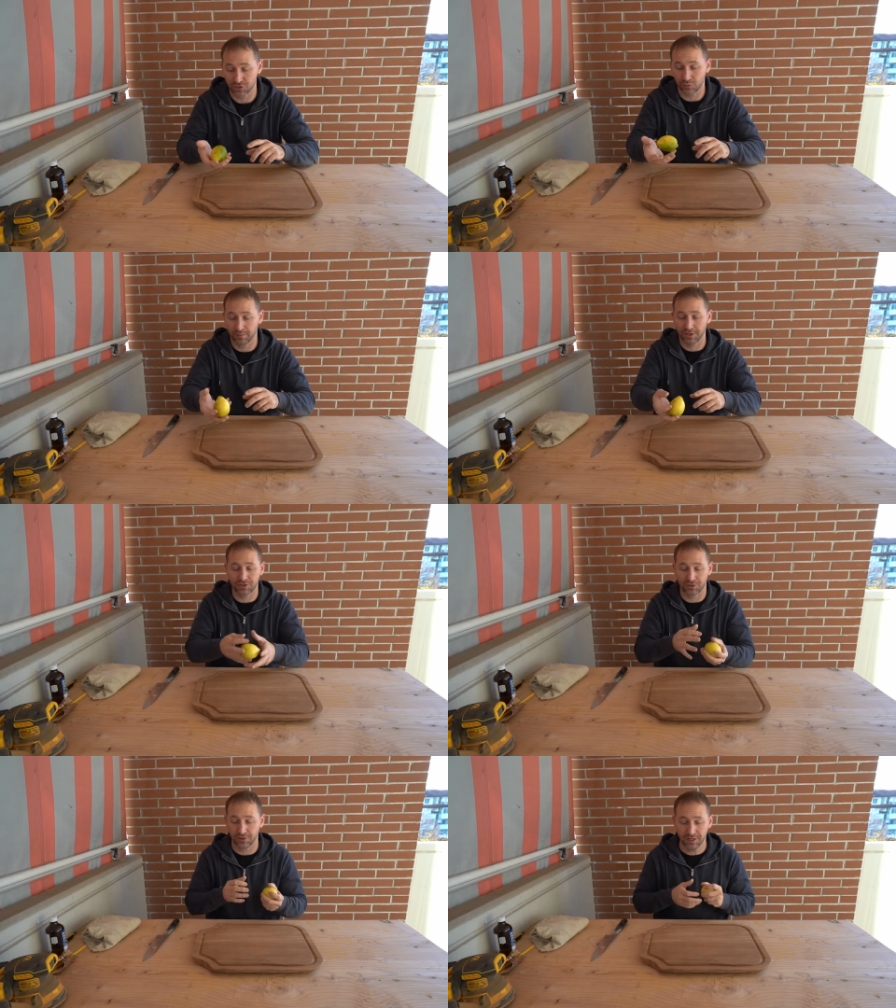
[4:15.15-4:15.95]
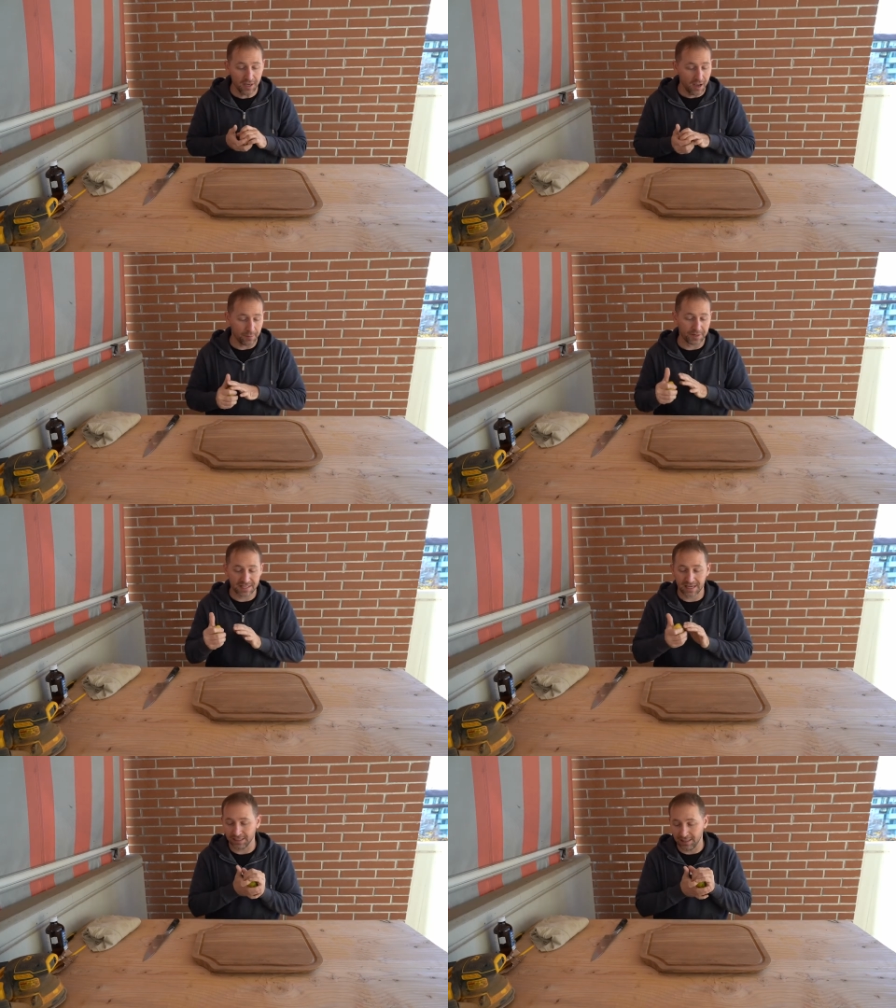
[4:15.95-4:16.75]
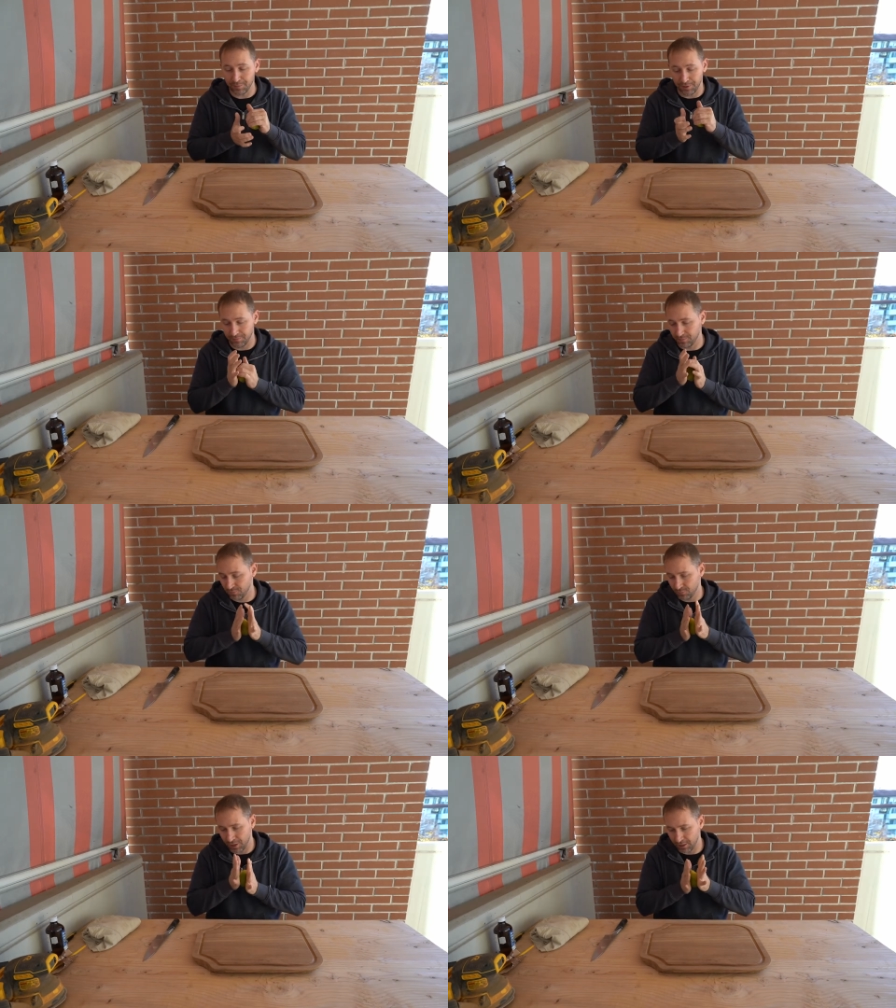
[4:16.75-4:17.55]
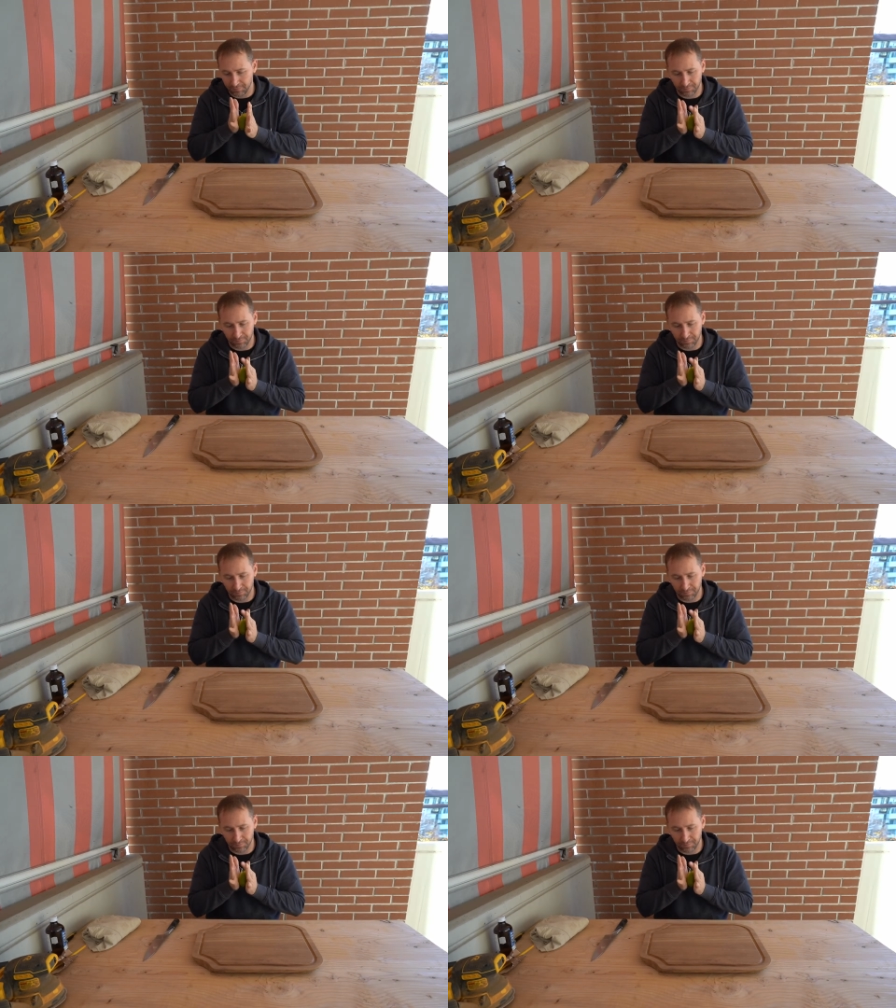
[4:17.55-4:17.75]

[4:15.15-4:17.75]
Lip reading: So what I'm going to do, I'm going to take a lemon, right?